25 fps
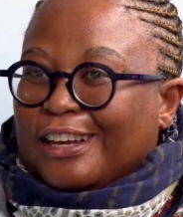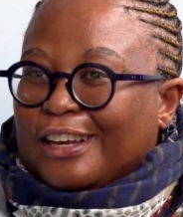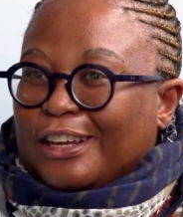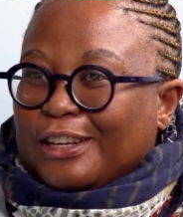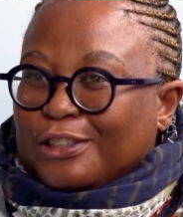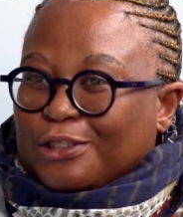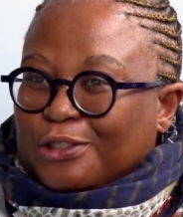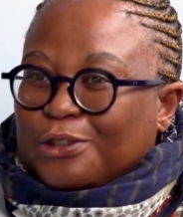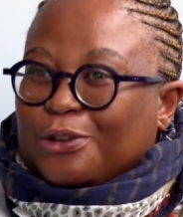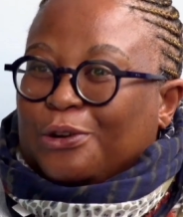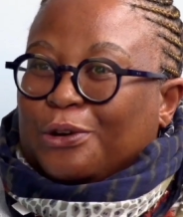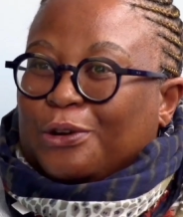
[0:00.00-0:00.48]

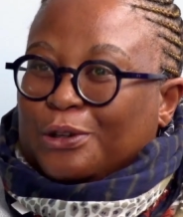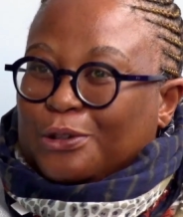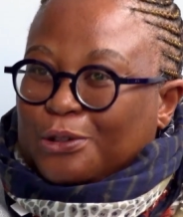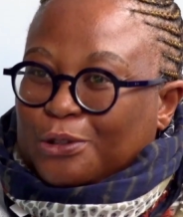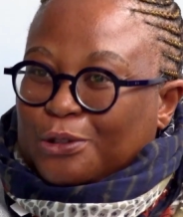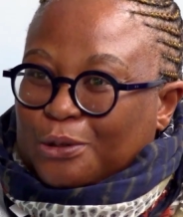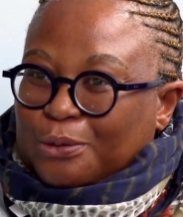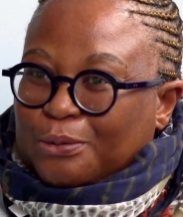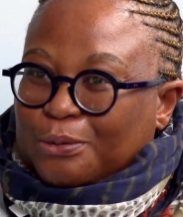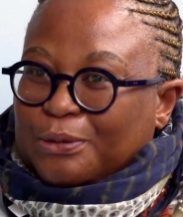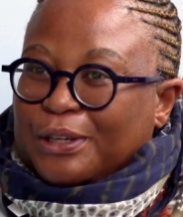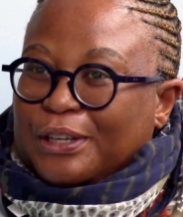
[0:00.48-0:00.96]
It's going
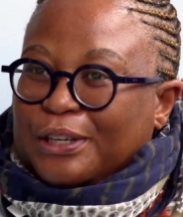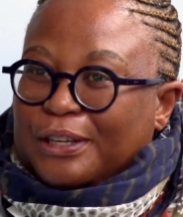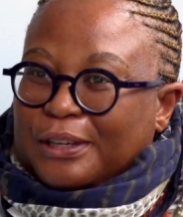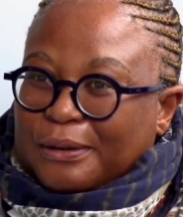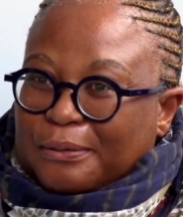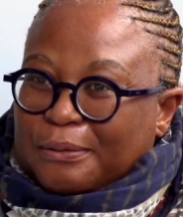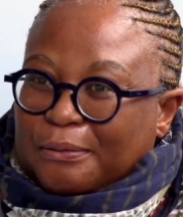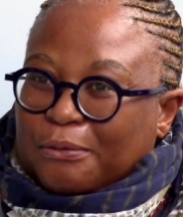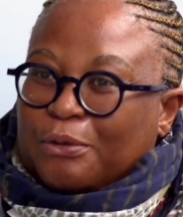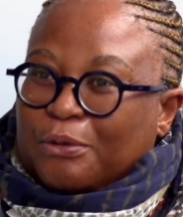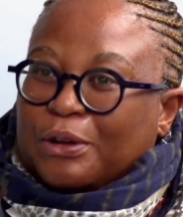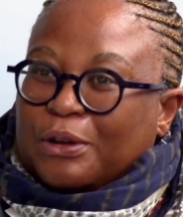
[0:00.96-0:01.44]
to
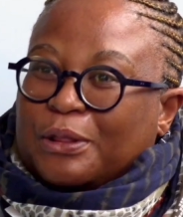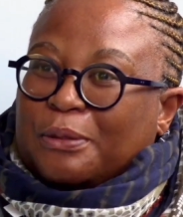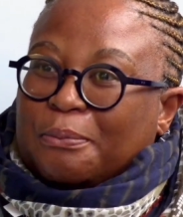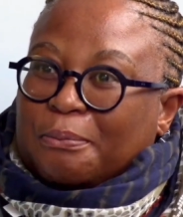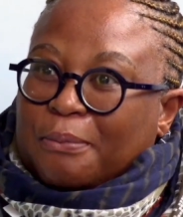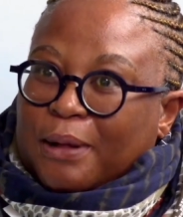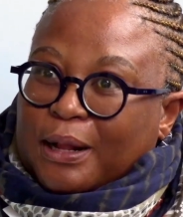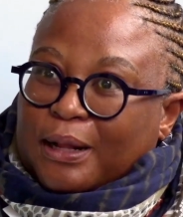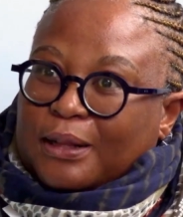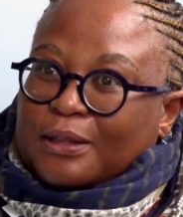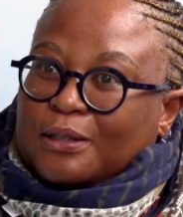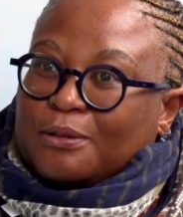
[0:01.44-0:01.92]
be with
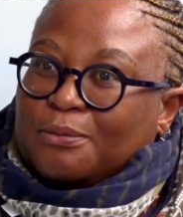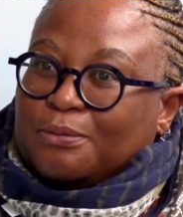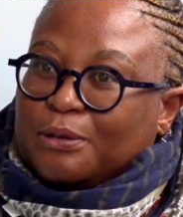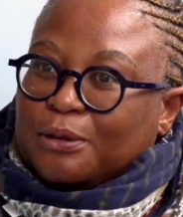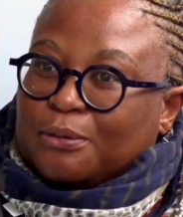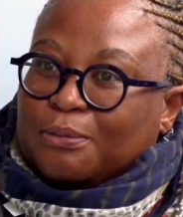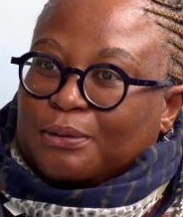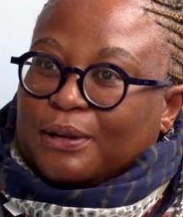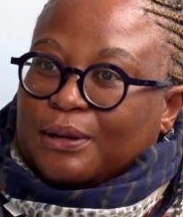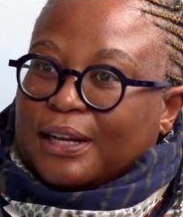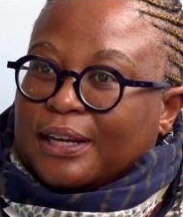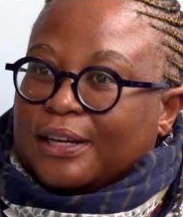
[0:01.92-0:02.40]

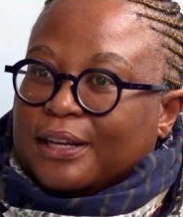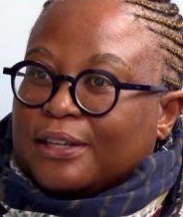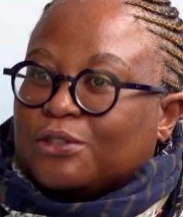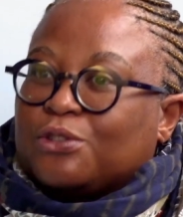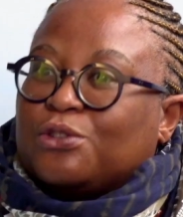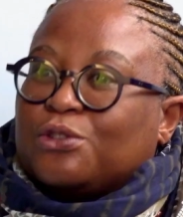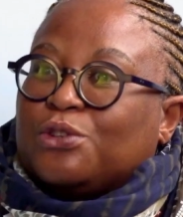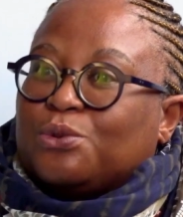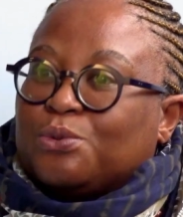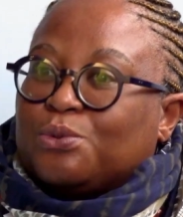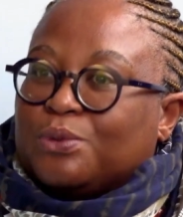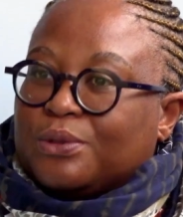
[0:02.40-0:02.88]
multiple
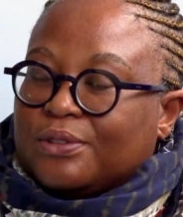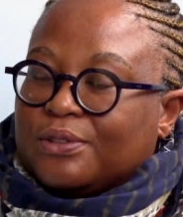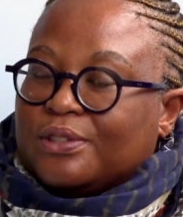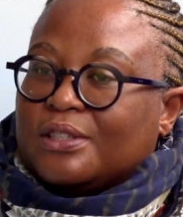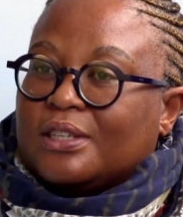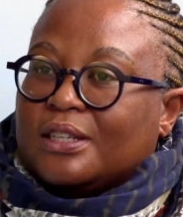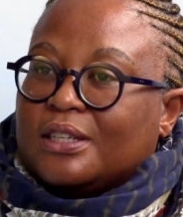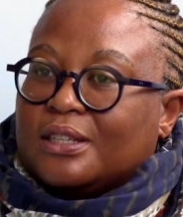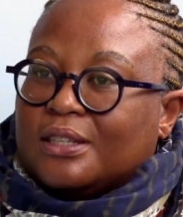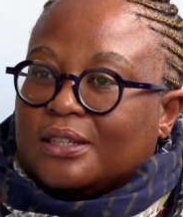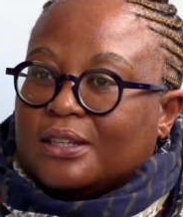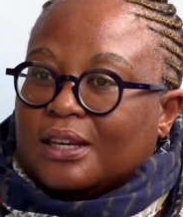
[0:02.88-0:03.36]
players, because we've
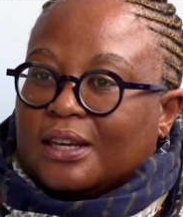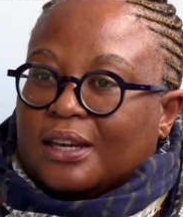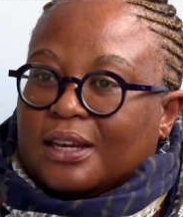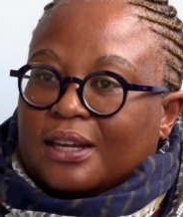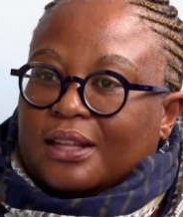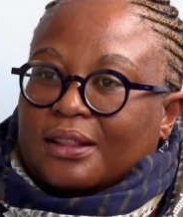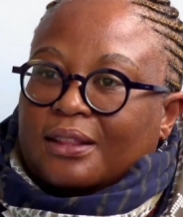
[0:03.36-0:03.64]
seen